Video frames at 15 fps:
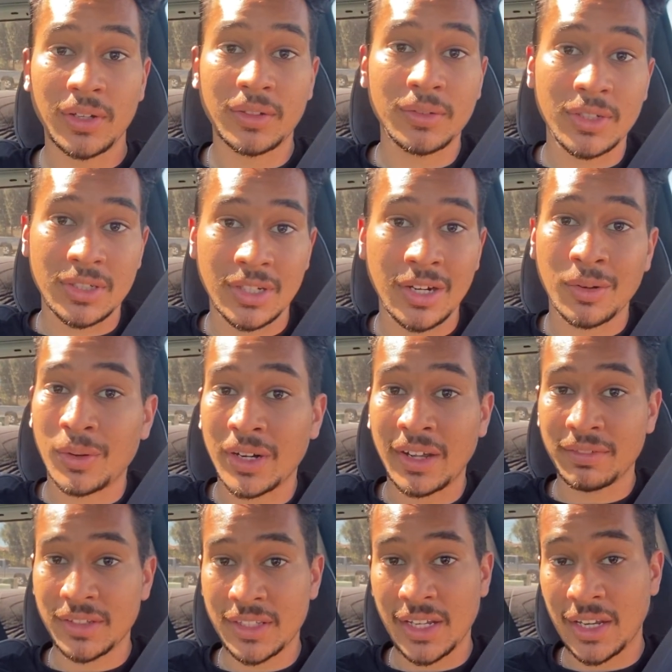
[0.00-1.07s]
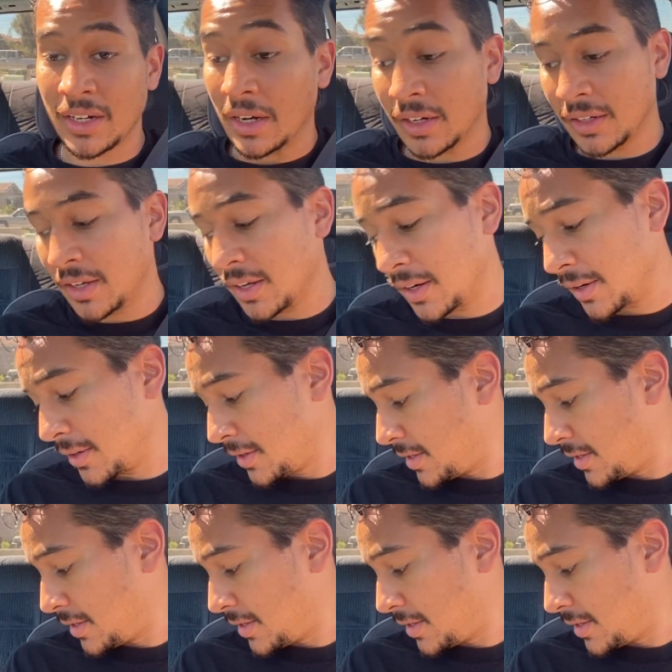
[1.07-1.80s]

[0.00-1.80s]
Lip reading: because I don't want to have to take it out again.